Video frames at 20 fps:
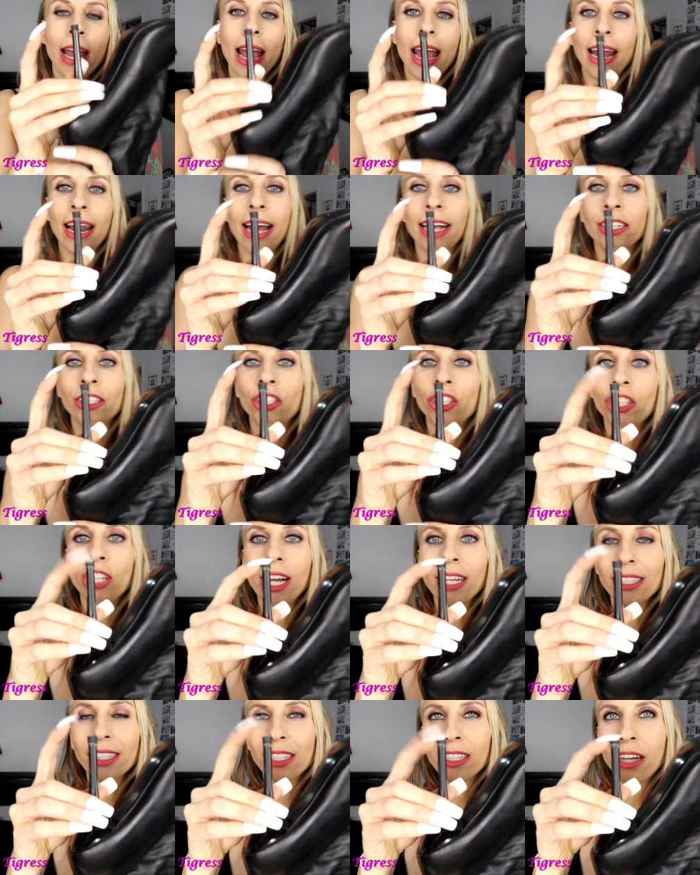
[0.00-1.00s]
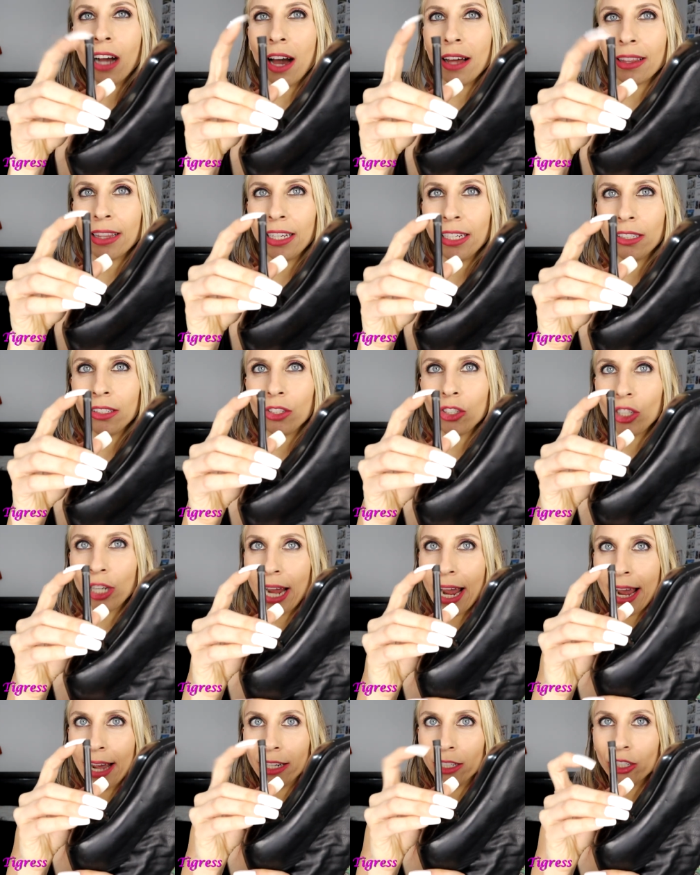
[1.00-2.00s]
and I just got these
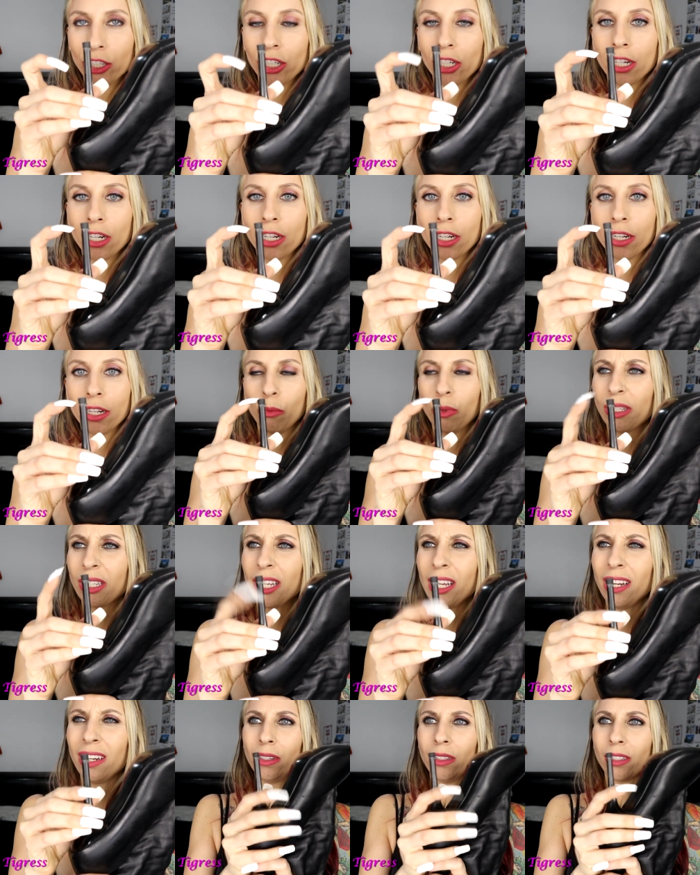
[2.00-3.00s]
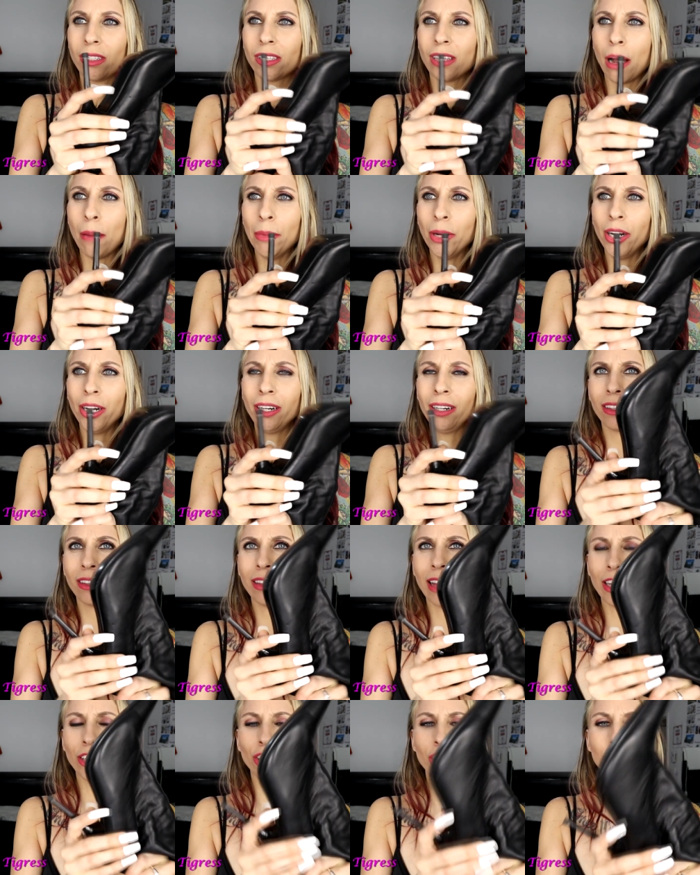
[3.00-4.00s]
change. Was it summer
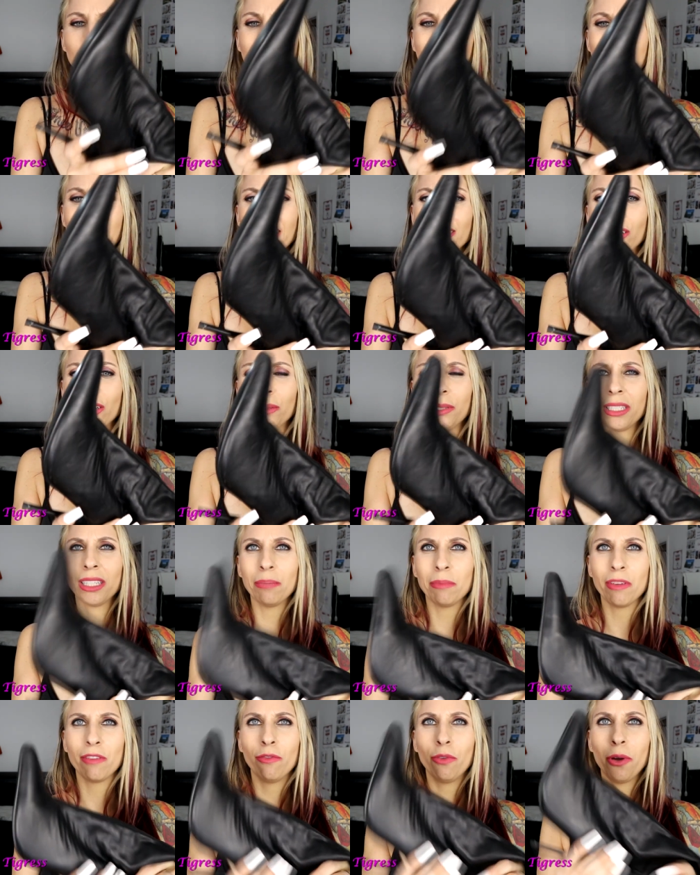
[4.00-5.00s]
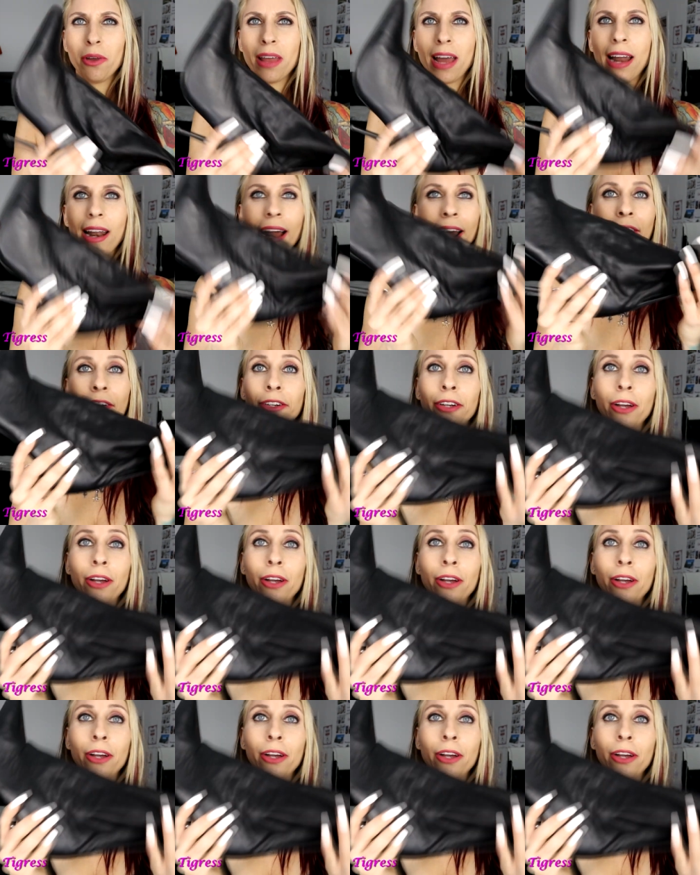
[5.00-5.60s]
that just passed or was it before that? I don't